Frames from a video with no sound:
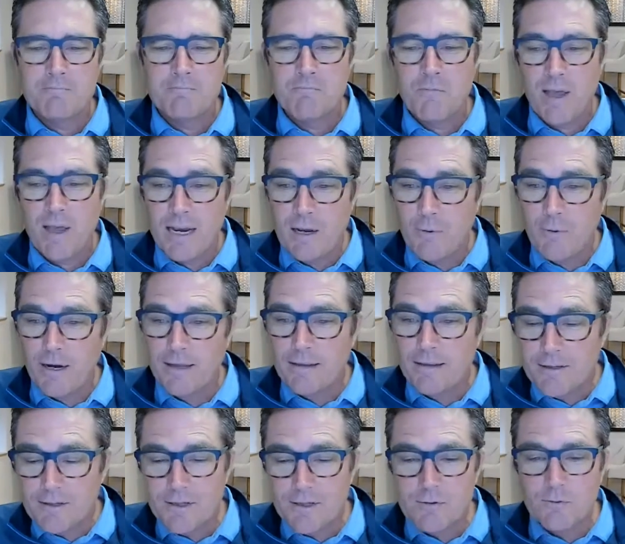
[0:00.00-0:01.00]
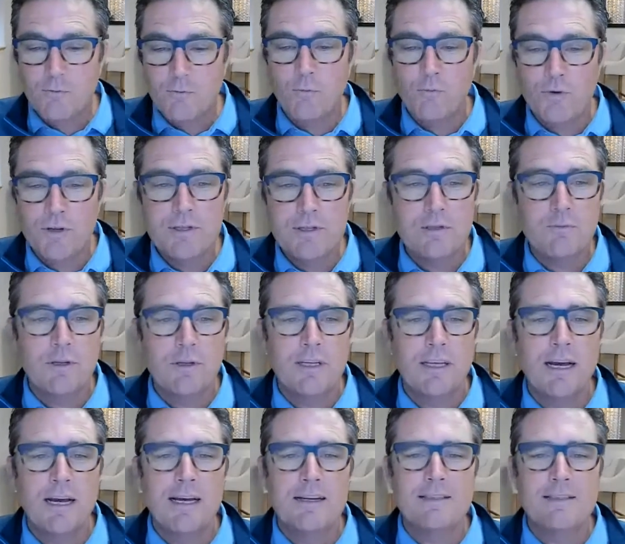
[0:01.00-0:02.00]
Anyway, this is what the
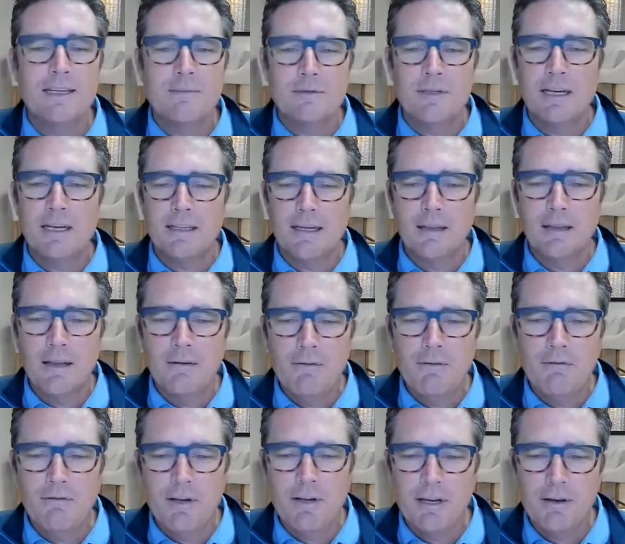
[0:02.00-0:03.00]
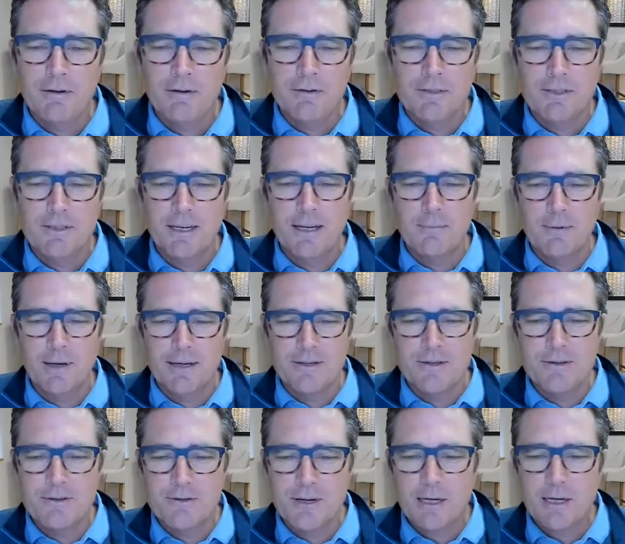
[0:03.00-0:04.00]
eye exam's like. I love the video you sent.
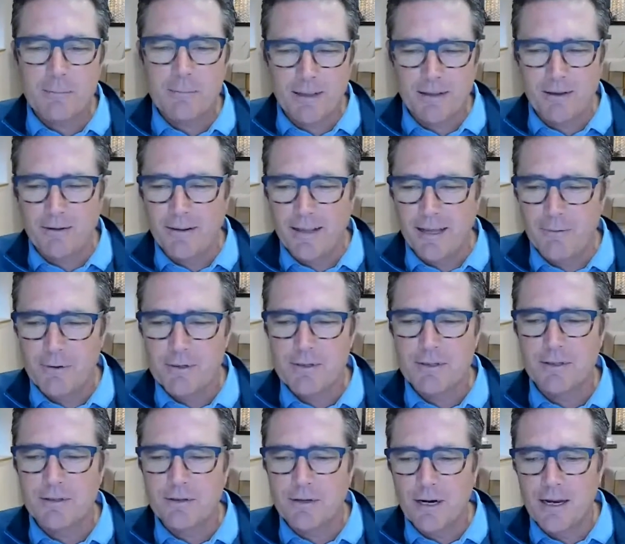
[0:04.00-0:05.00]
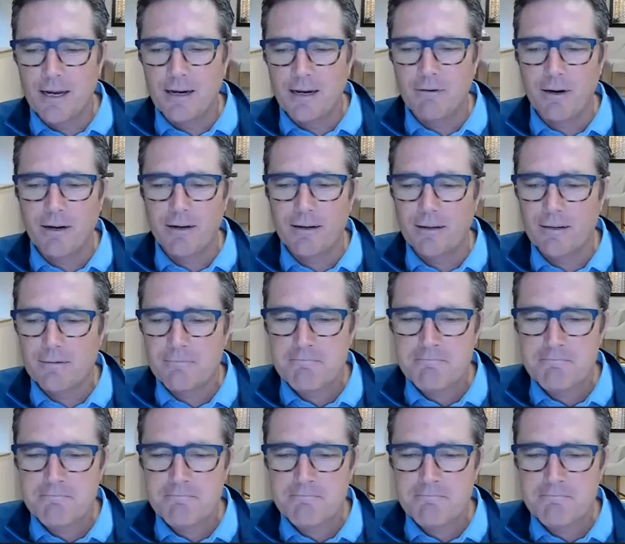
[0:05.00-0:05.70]
You tricked me though. That wasn't your eye, Rhonda.